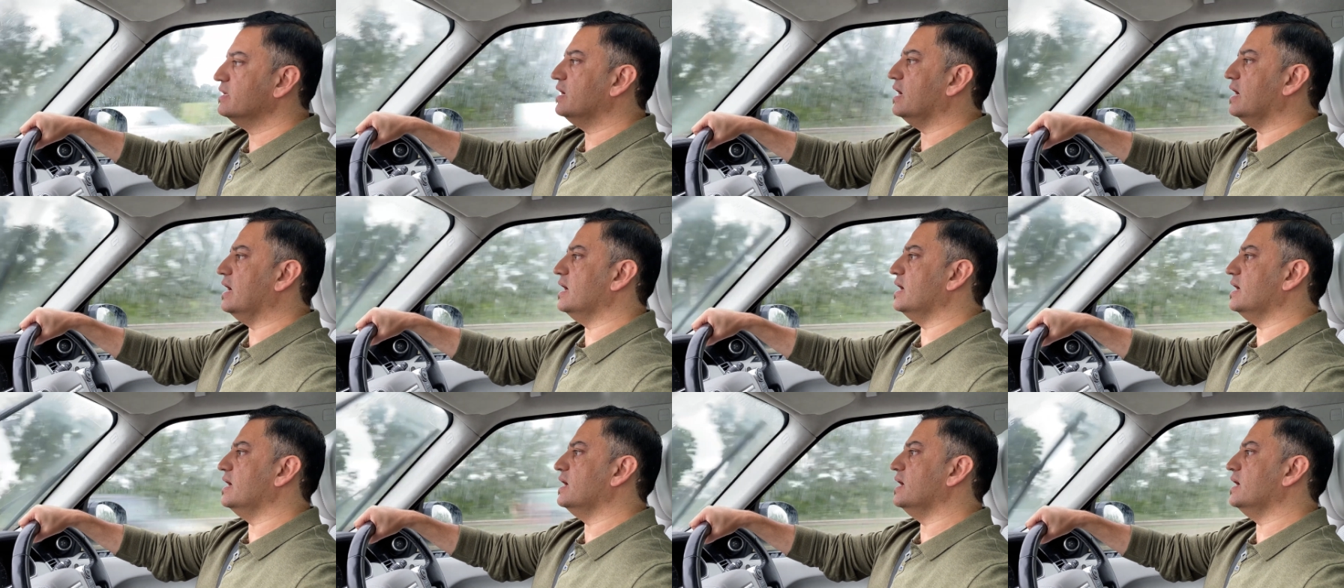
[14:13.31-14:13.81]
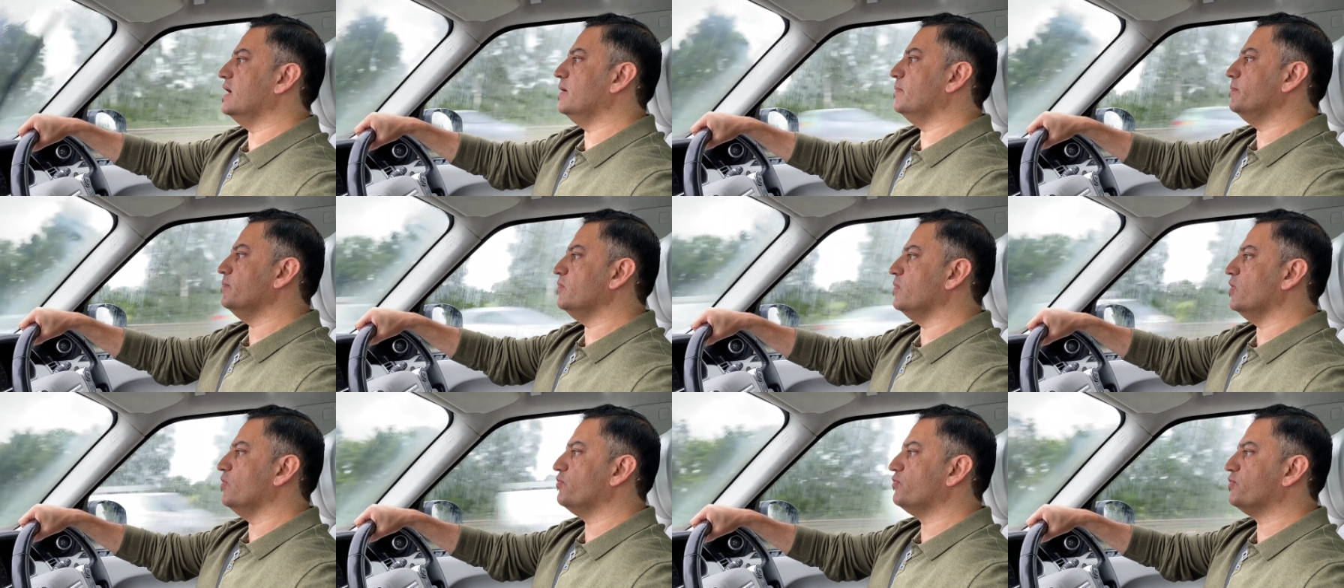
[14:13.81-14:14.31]
um,
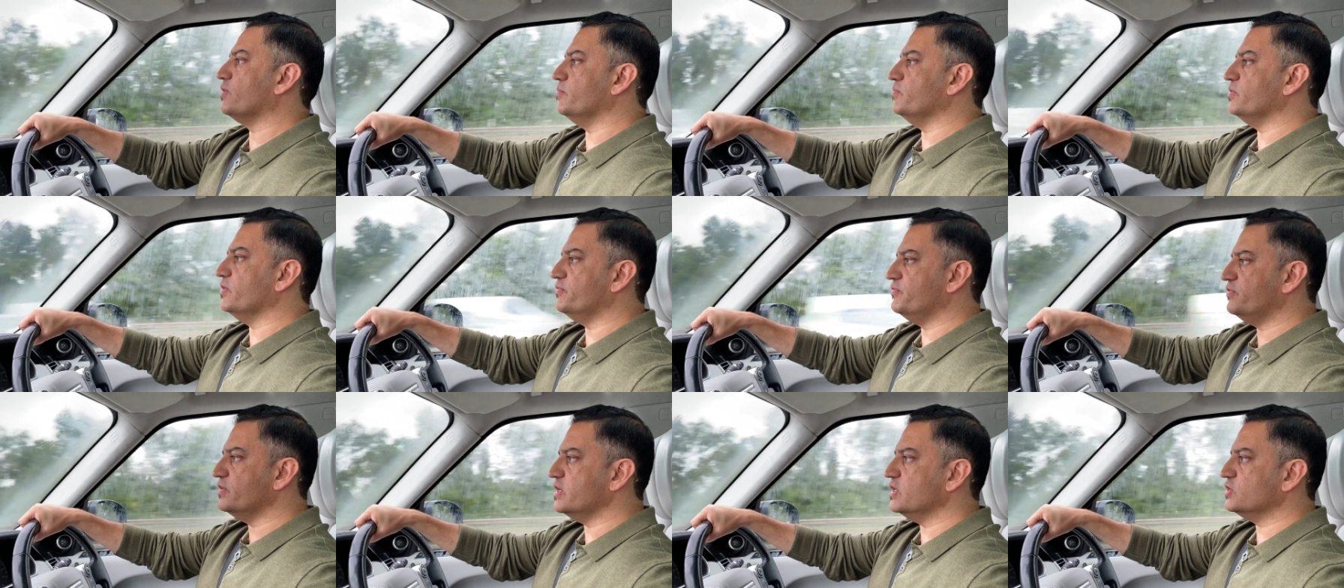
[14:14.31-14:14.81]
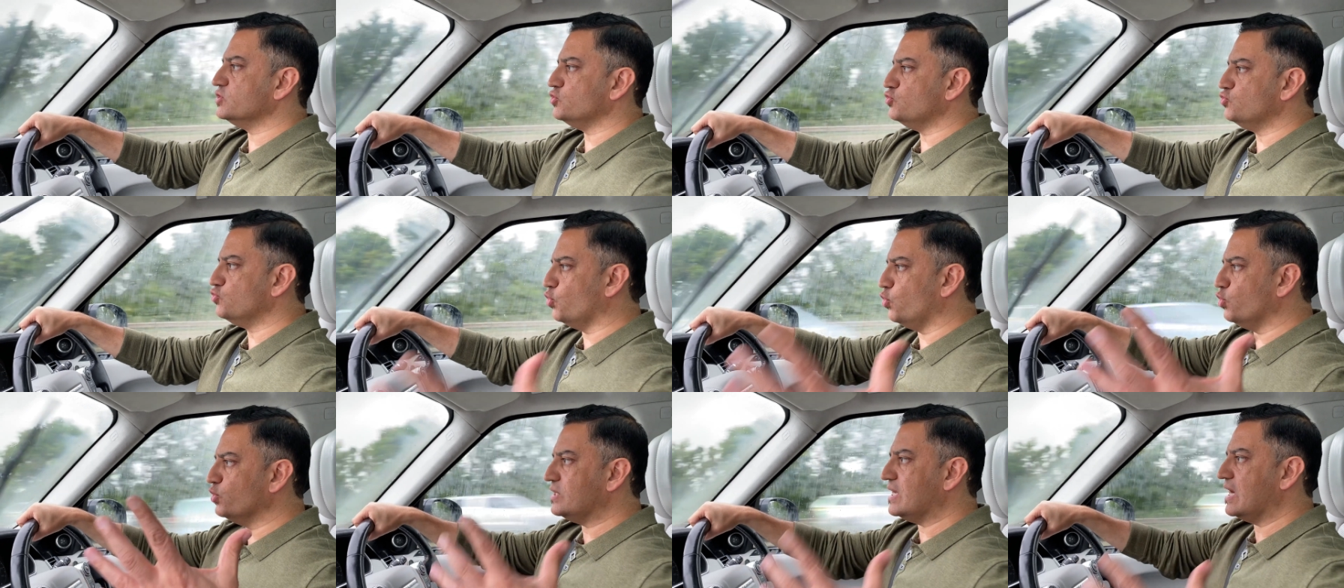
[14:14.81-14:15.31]
from the first
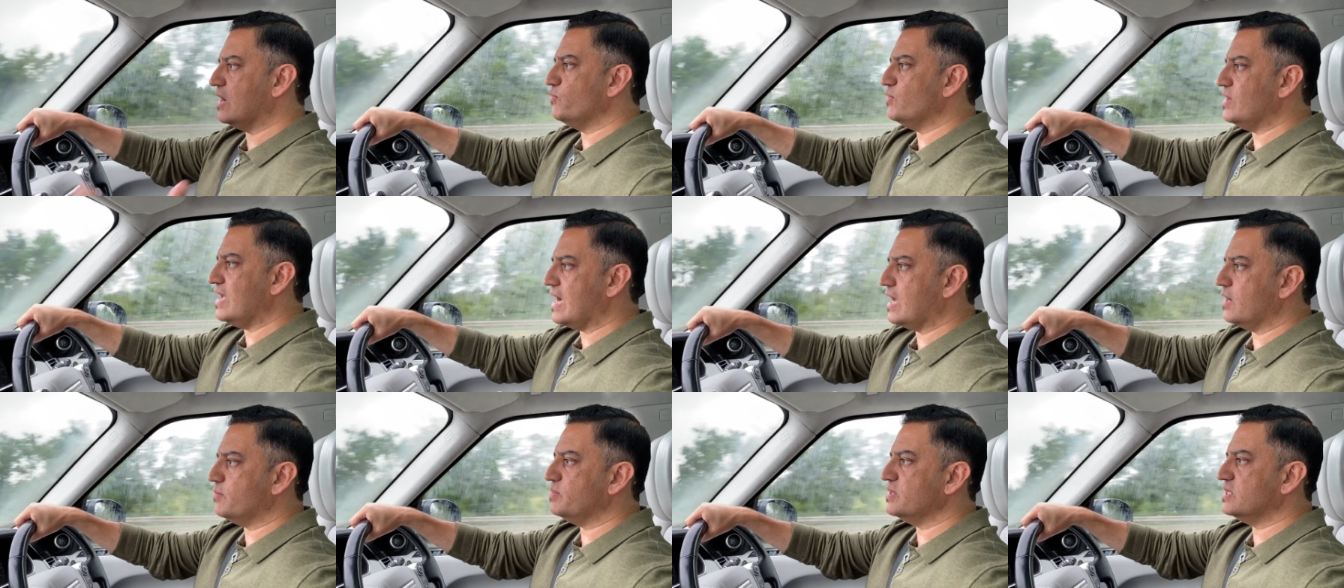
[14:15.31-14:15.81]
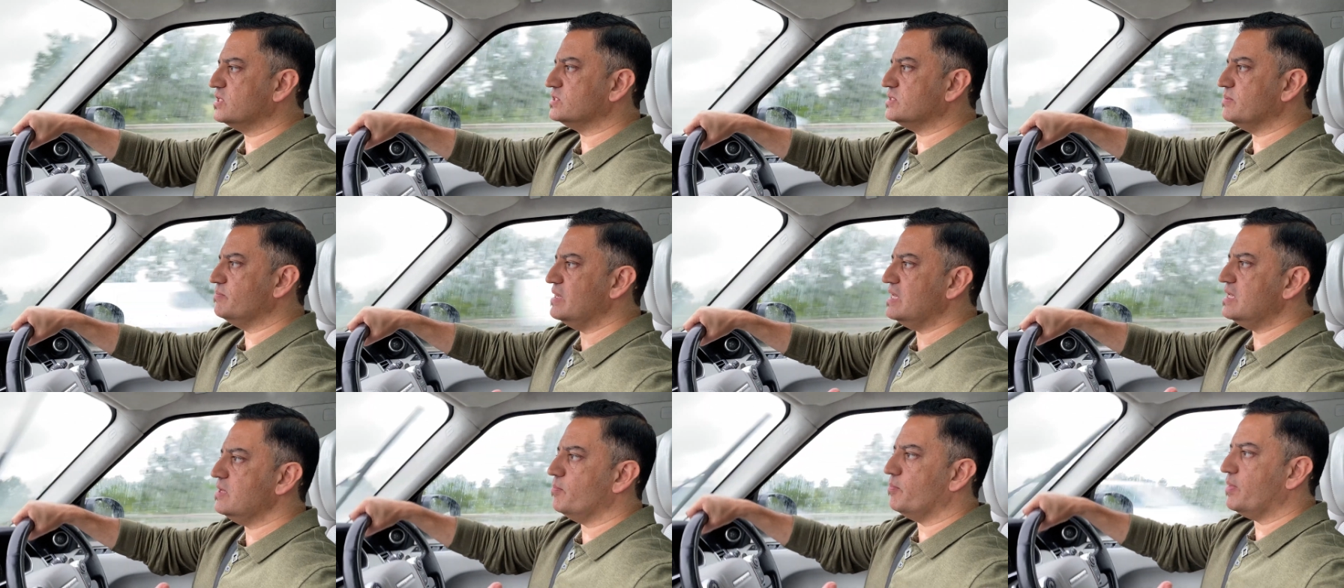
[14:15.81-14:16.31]
drawdown we had, because the
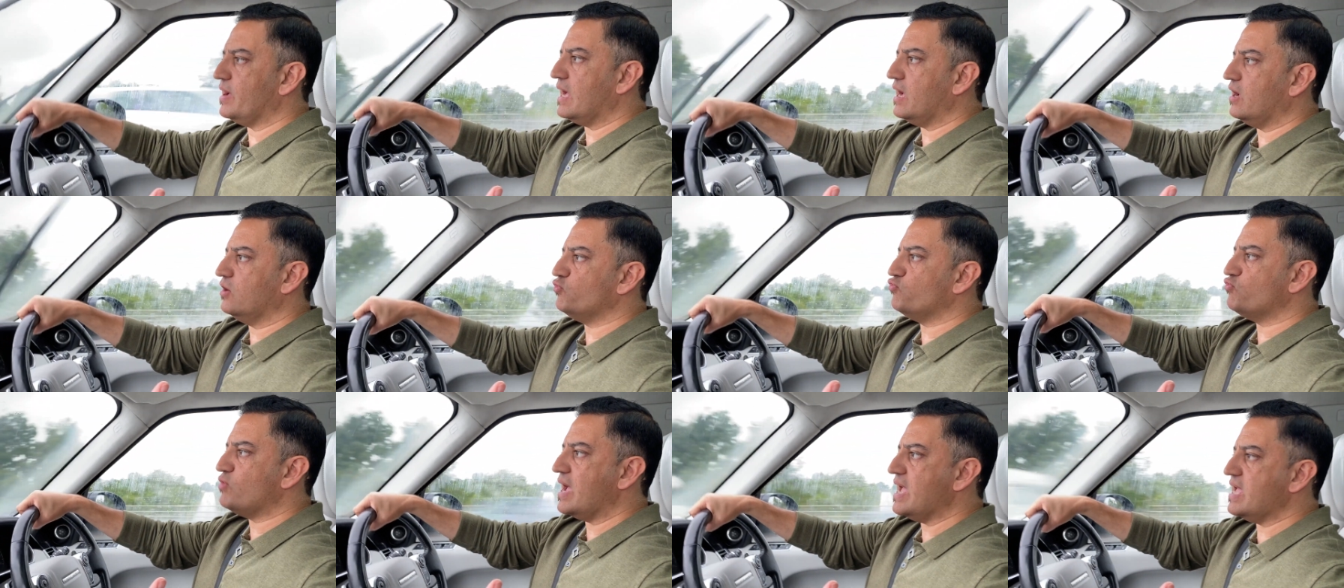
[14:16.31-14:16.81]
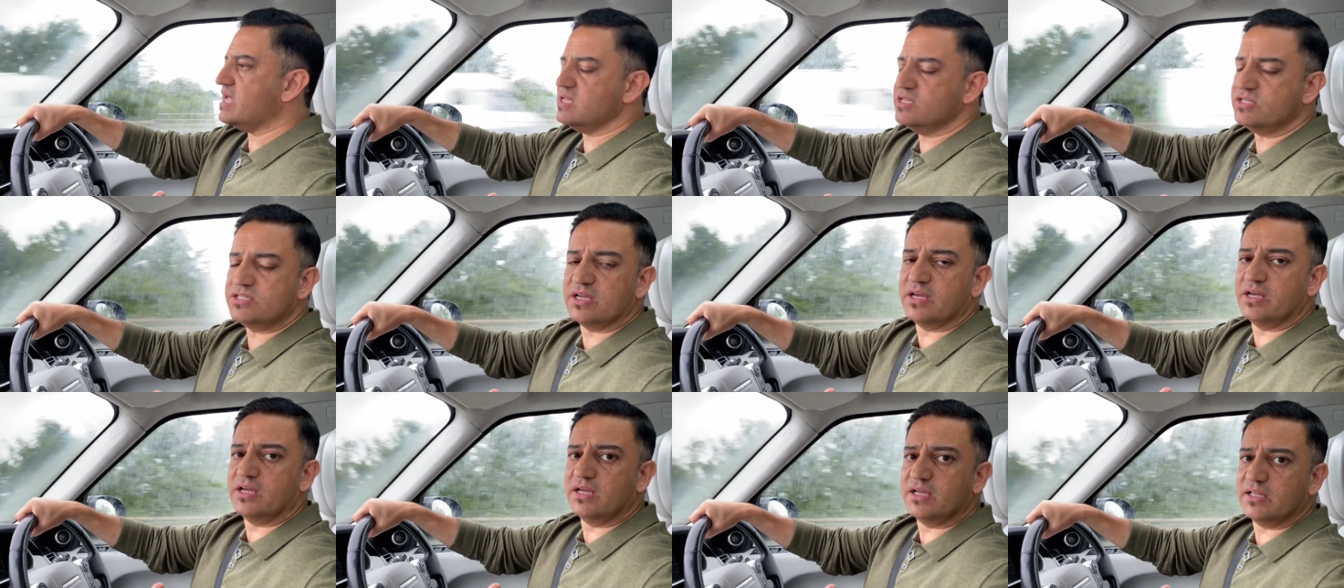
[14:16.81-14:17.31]
million pound raised,
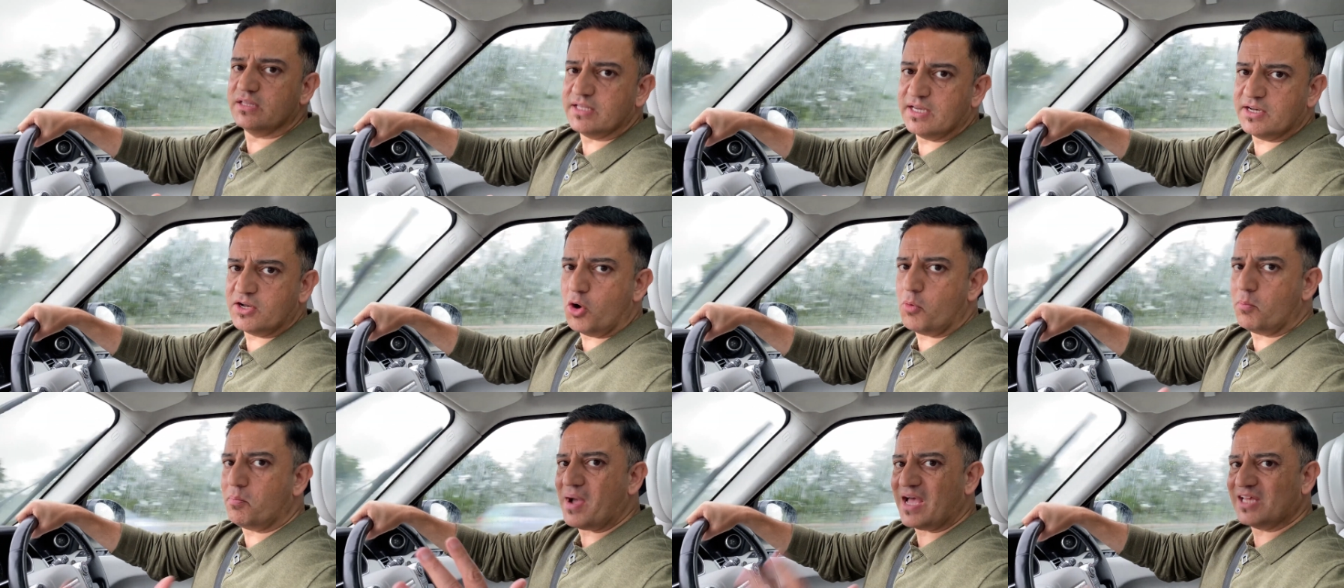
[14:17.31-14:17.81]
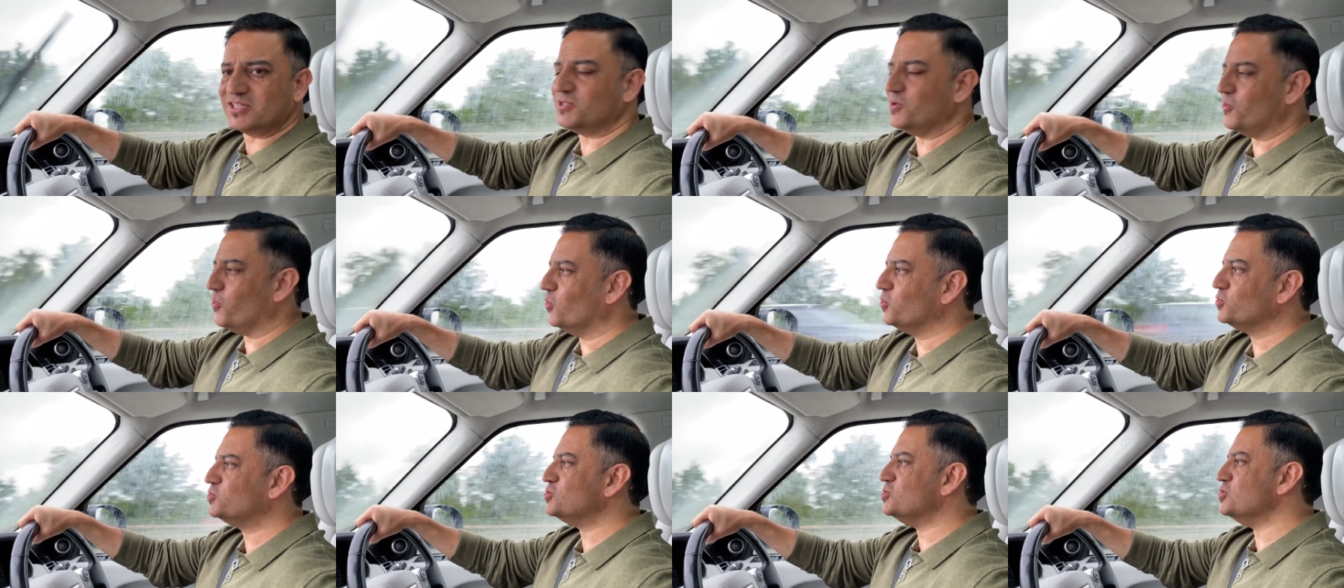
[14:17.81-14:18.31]
they don't pass it
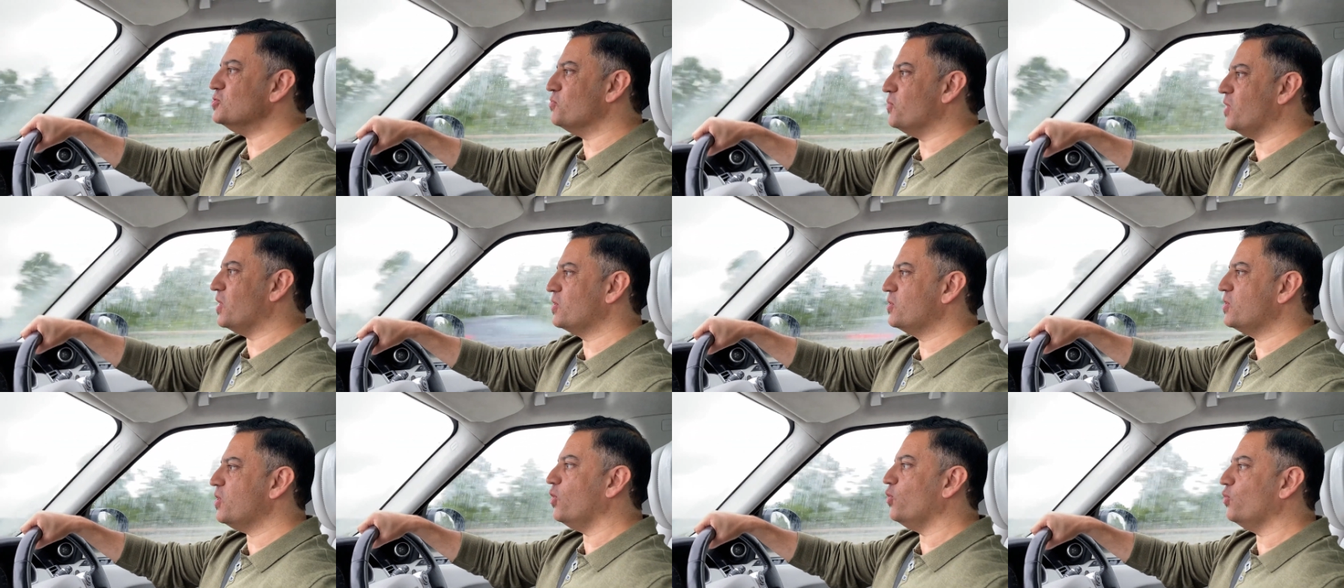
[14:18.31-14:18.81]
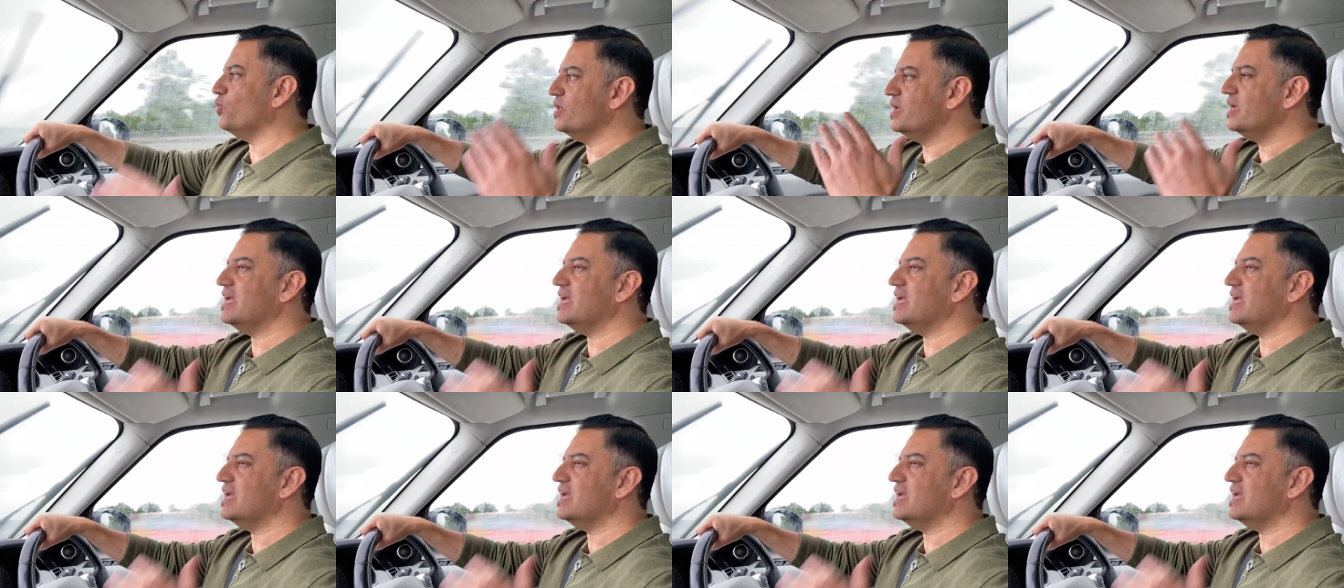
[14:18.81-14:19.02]
all to you one go.